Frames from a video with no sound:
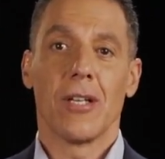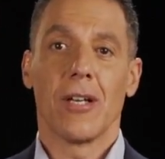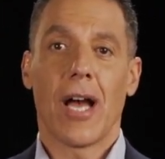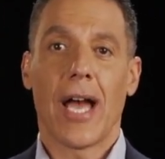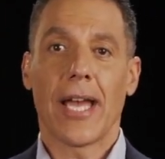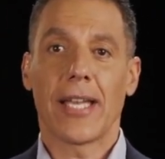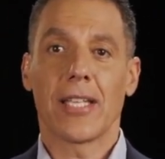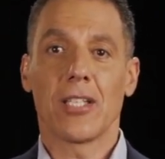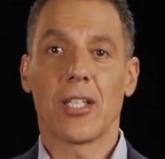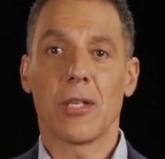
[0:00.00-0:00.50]

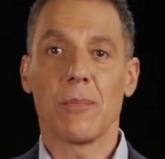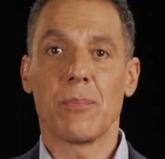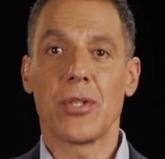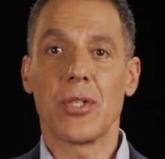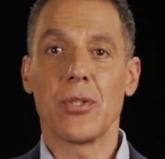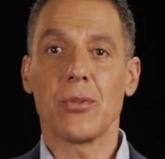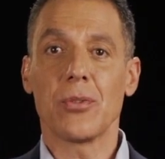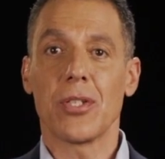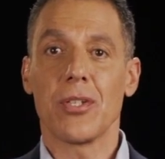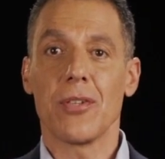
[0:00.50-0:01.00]
I can
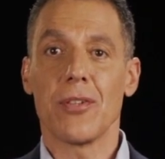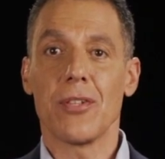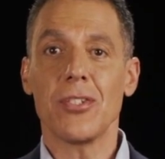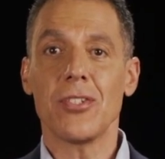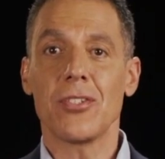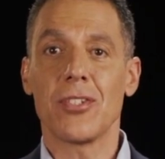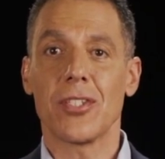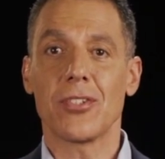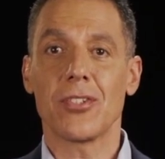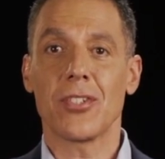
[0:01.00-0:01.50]
compute
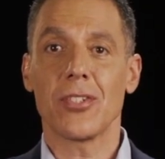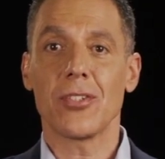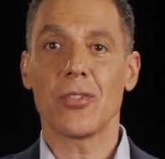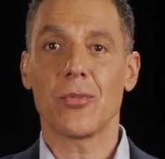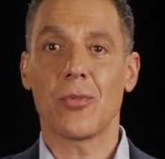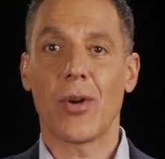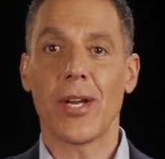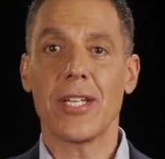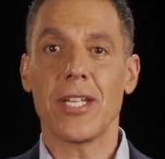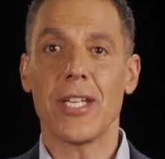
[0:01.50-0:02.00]
this
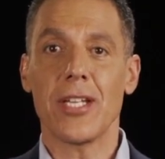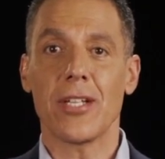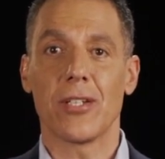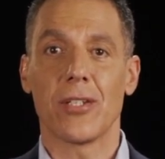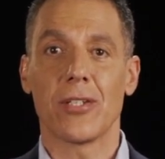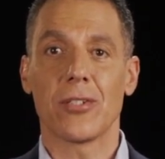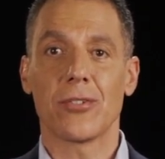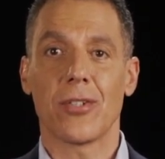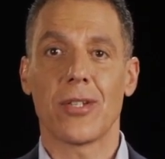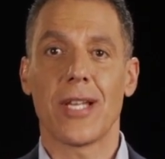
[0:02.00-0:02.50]
distance right
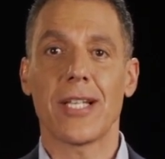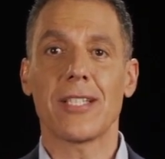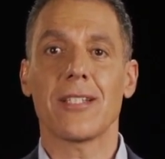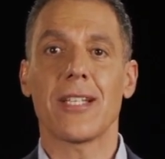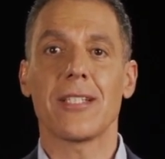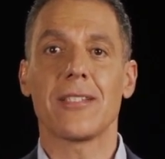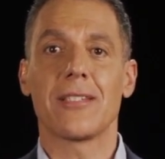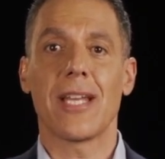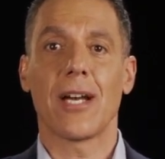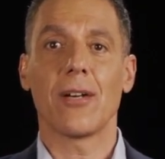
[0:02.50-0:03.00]
here. So let's
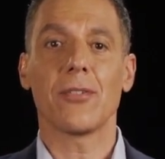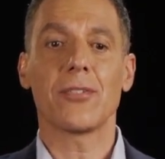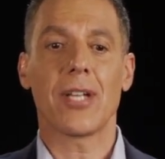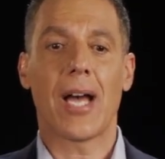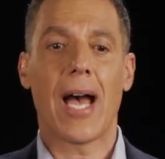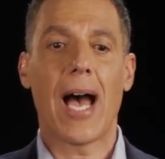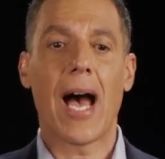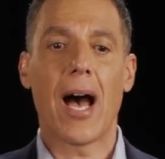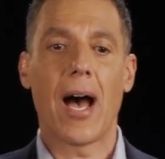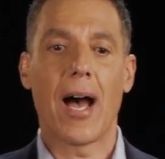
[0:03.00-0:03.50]
let
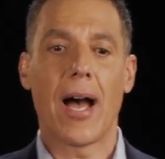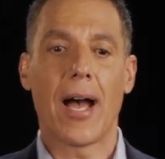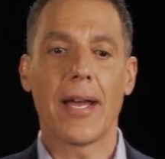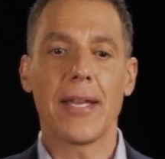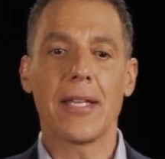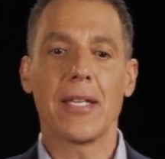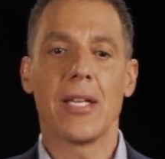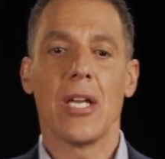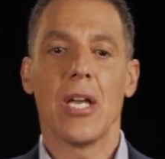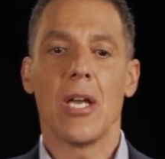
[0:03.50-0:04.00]
delta
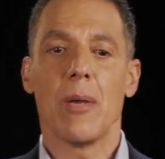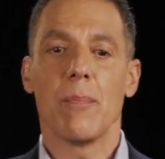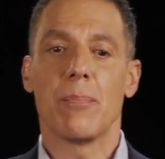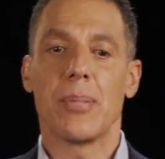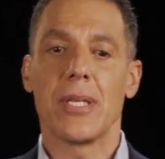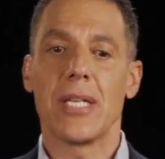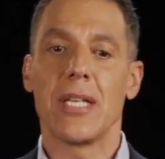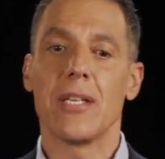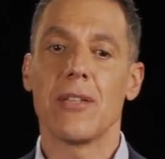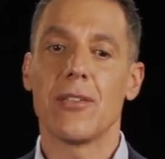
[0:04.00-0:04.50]
i
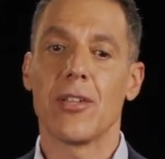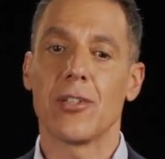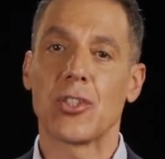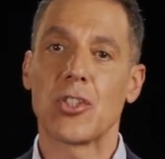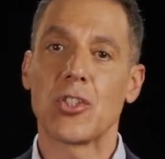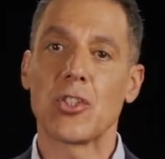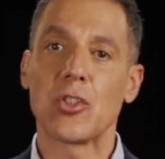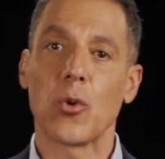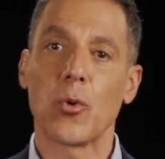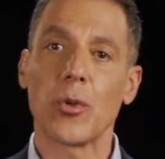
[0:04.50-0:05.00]
be the
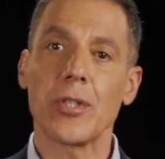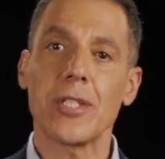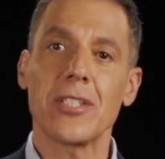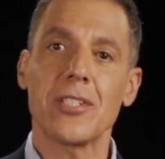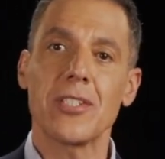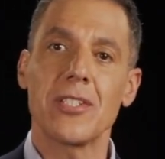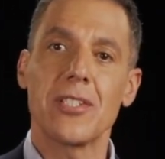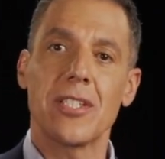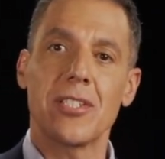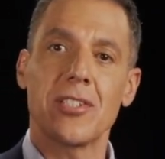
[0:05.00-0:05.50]

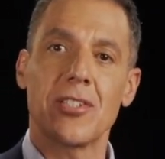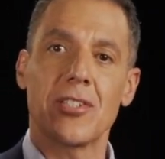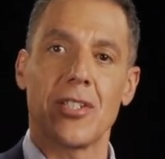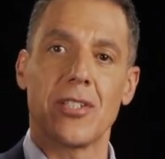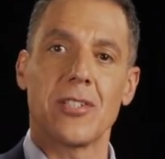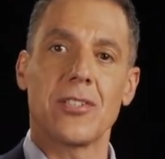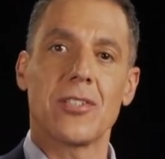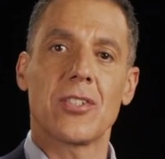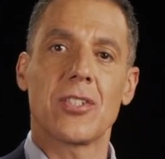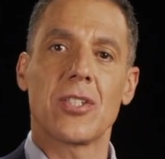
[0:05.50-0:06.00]
shortest
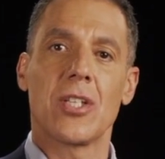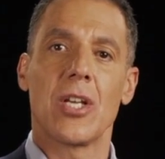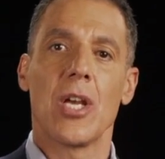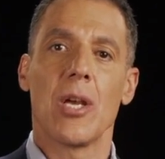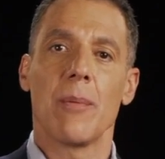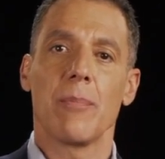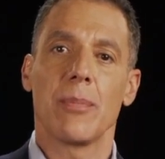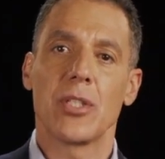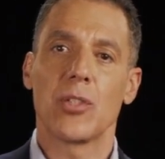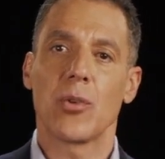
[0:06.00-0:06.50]
distance
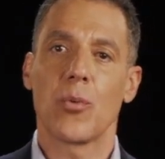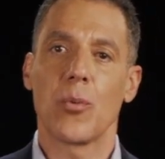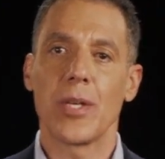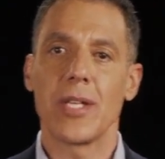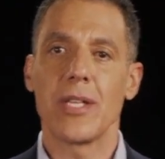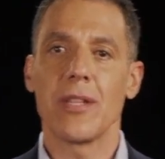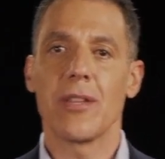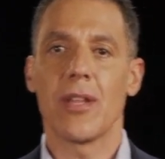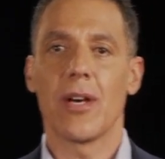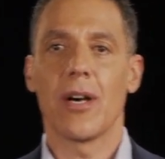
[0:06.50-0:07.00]

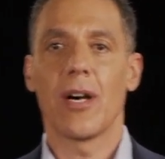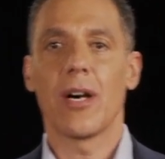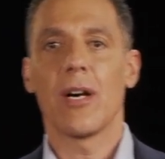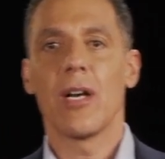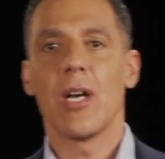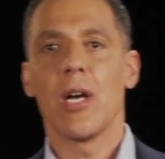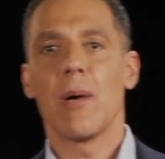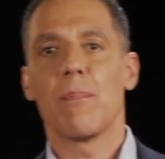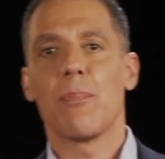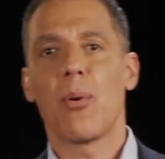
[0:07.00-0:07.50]
between
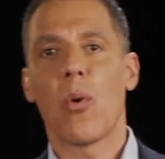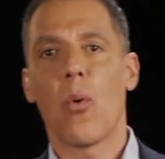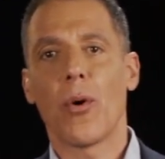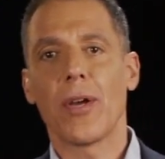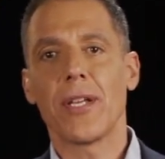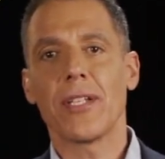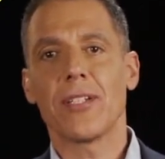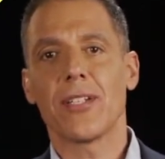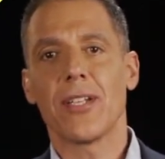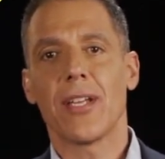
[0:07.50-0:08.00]
the
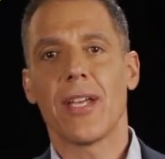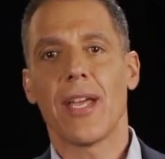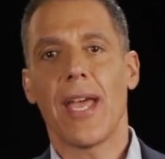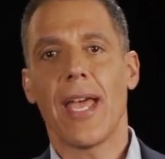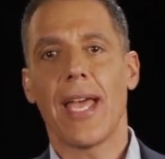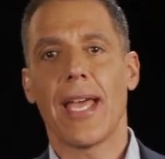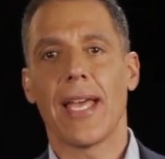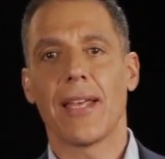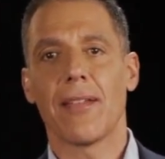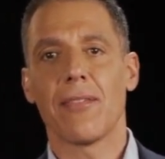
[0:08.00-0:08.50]
point
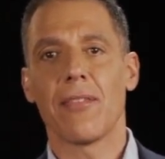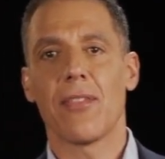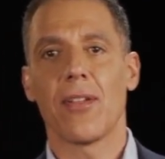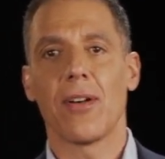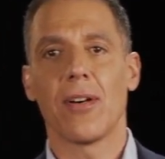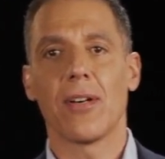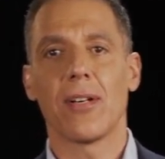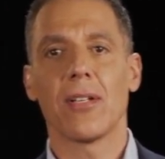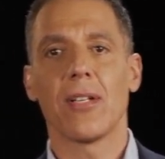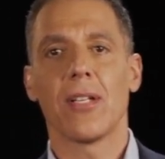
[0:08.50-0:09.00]
and
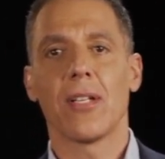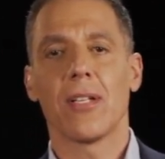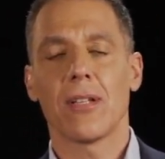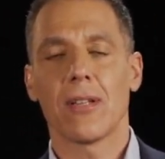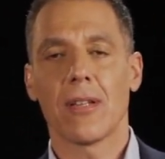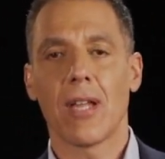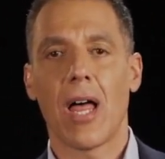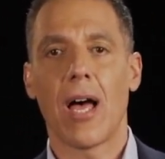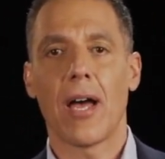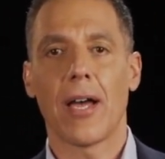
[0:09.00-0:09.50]
the
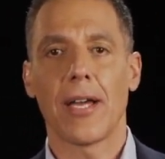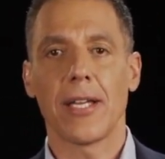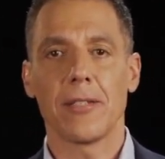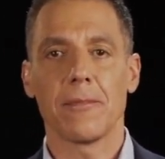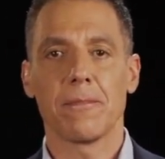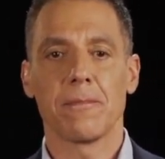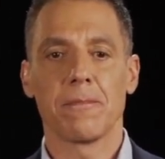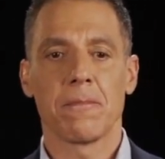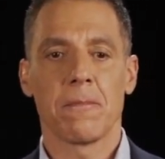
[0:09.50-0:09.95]
line.